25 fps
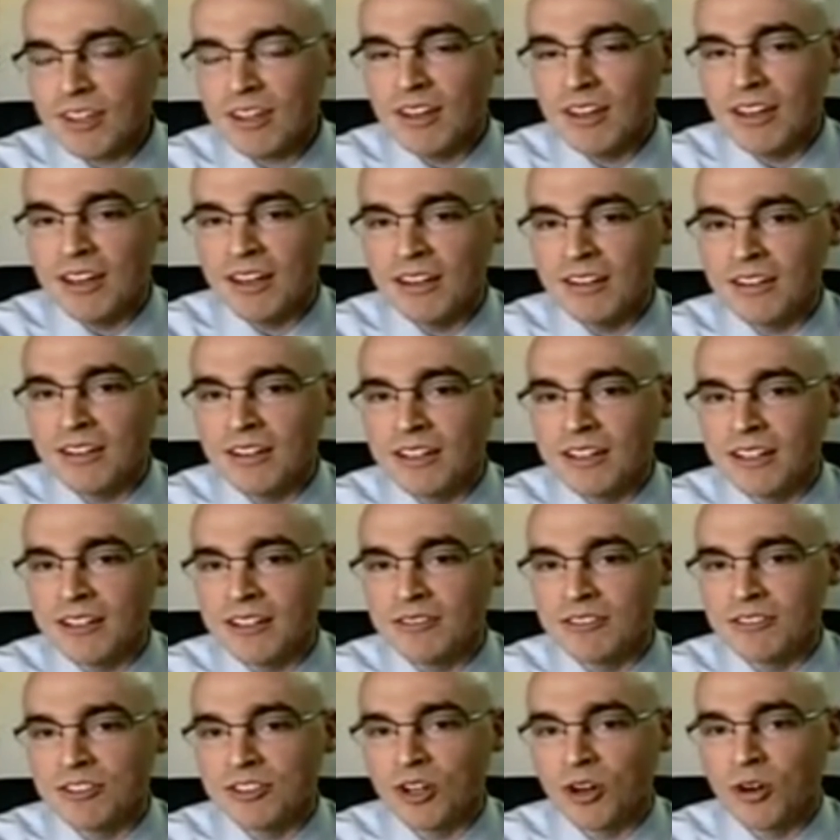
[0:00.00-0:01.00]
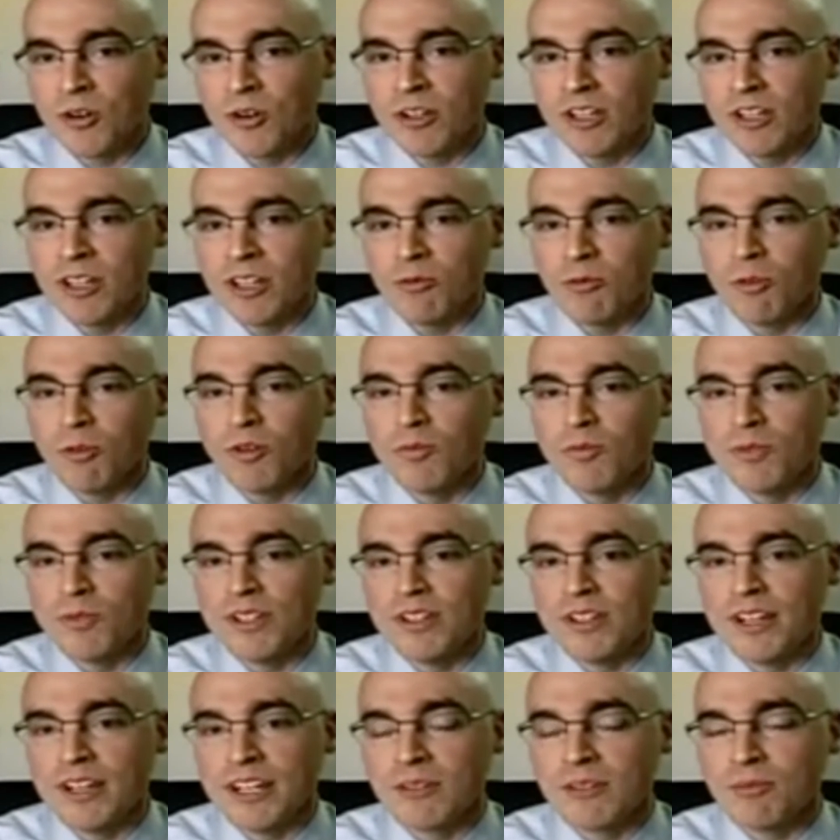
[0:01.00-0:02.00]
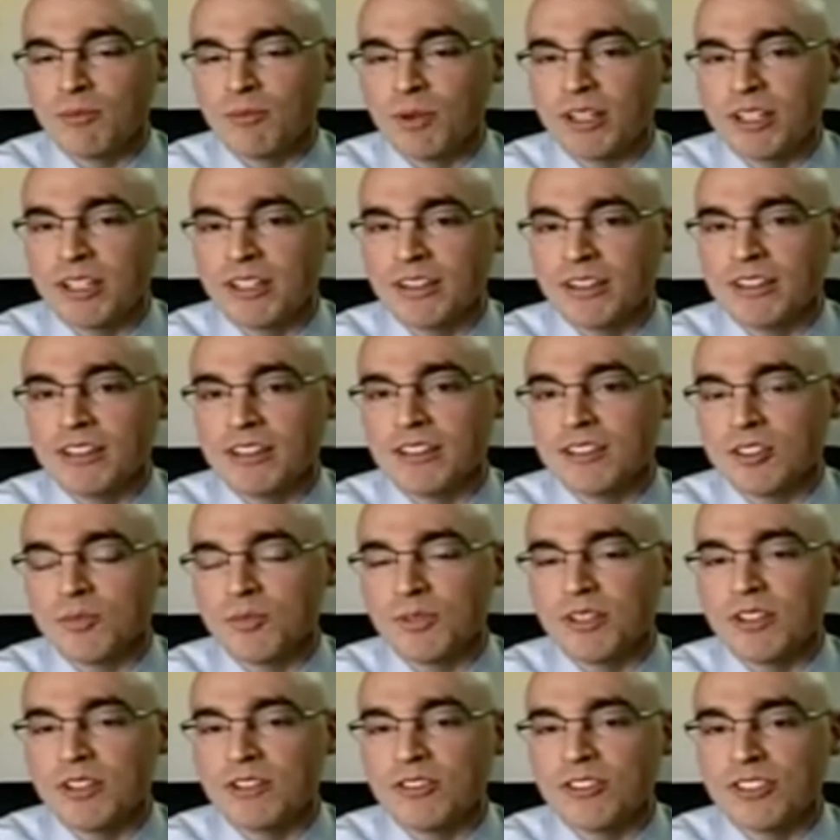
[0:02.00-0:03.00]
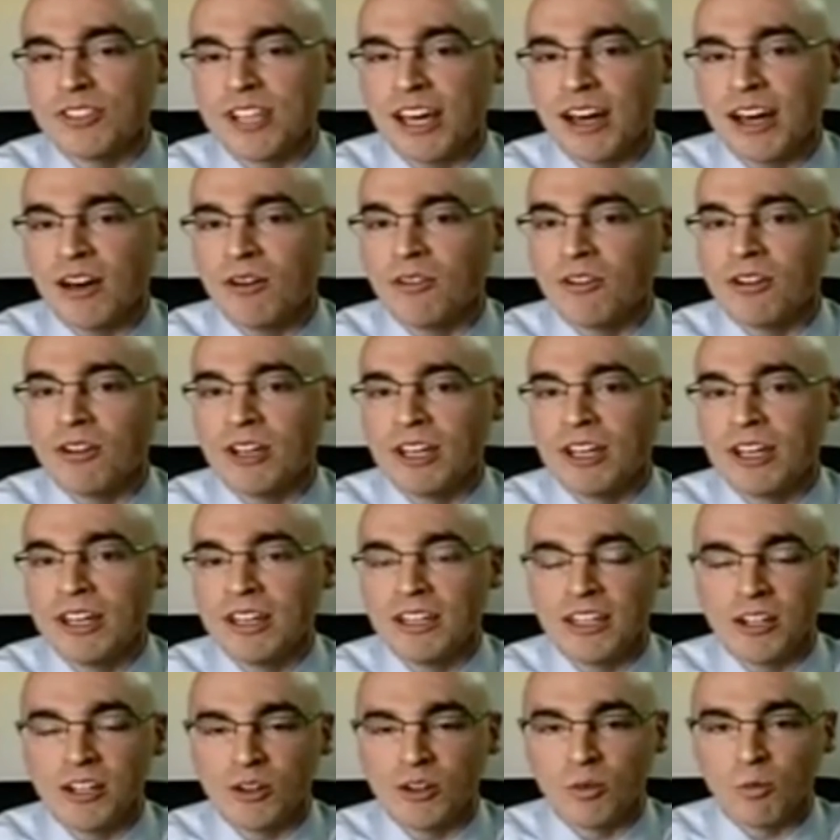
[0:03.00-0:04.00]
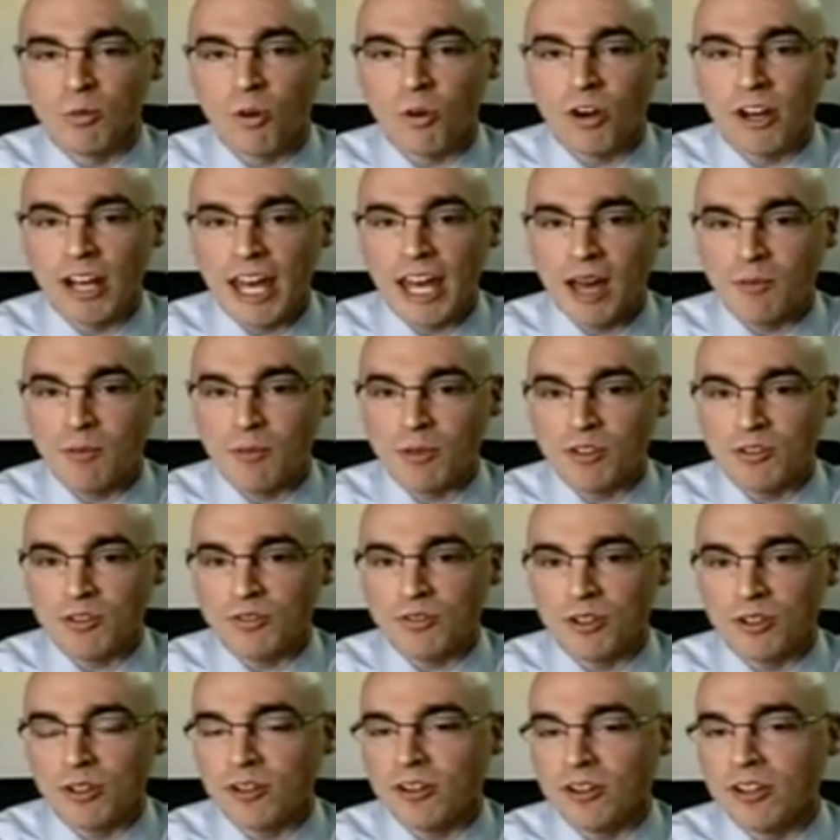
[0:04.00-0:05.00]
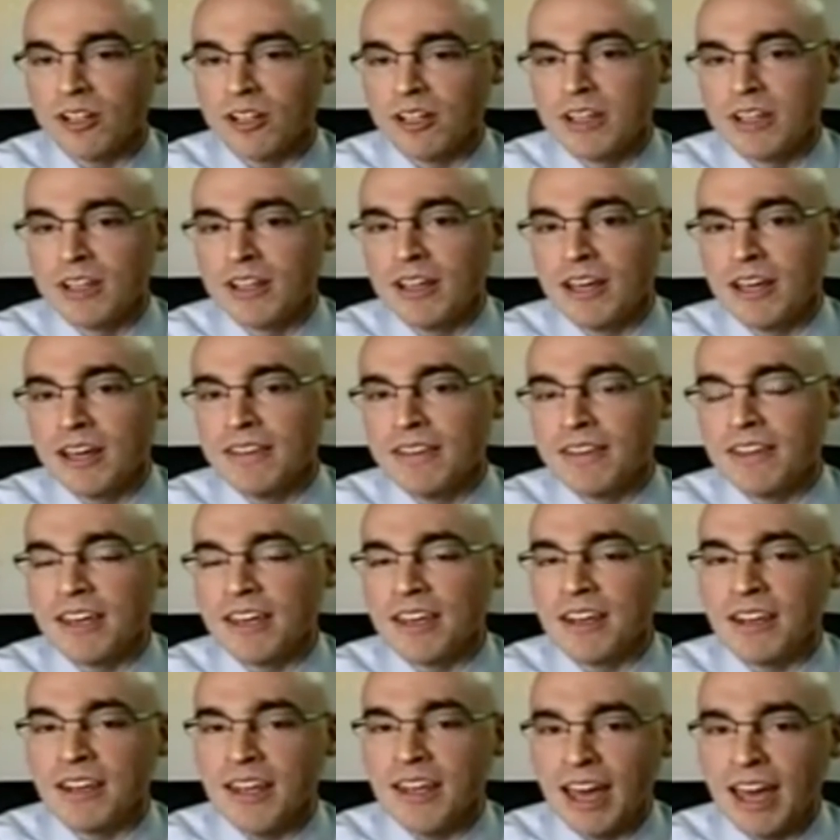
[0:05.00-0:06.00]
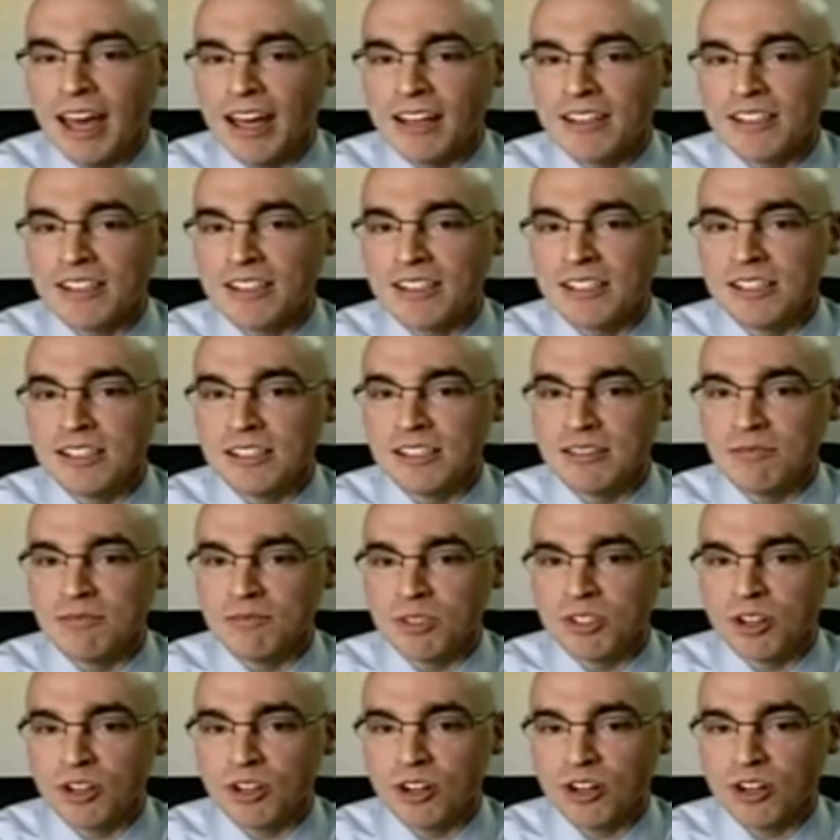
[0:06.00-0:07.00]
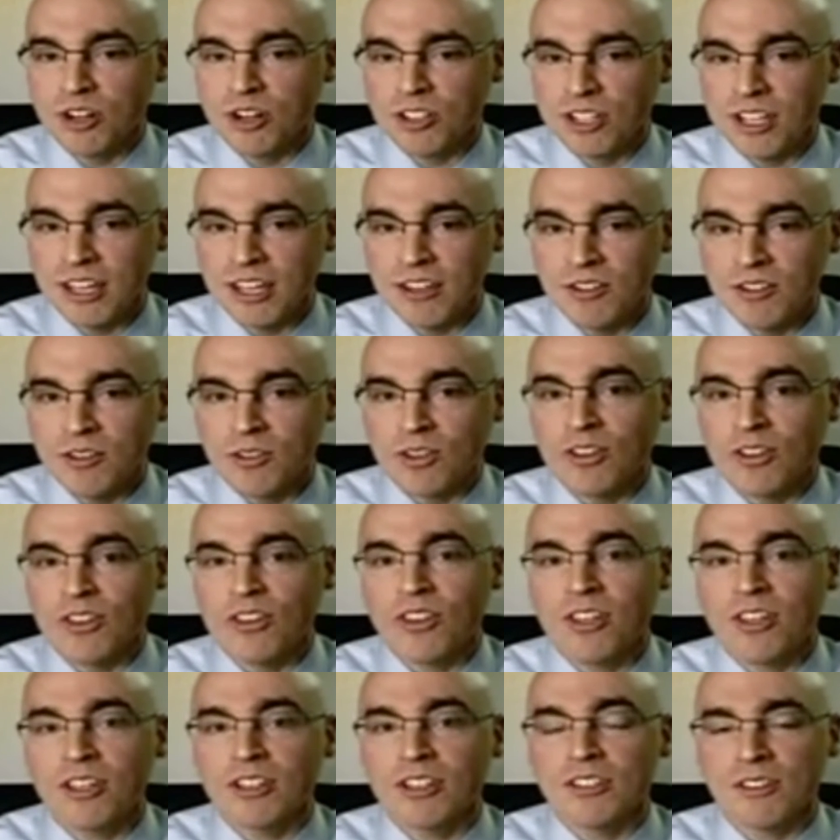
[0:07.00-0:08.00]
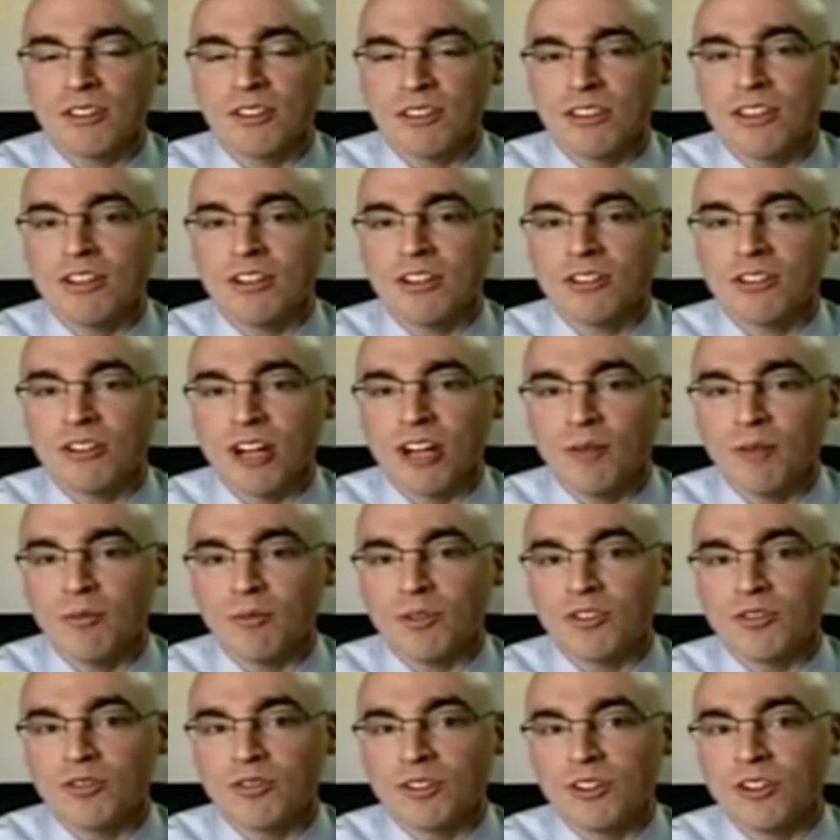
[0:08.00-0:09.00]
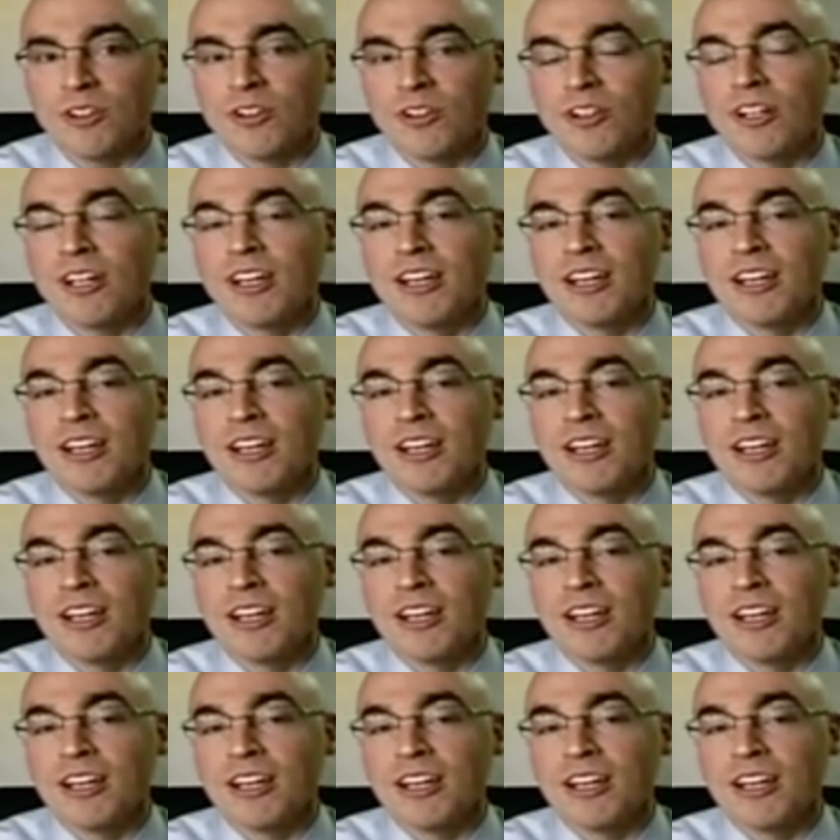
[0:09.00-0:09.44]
And so it wouldn't be like breaking the speed of sound here in one atmosphere. And then as he starts to enter the thicker atmosphere,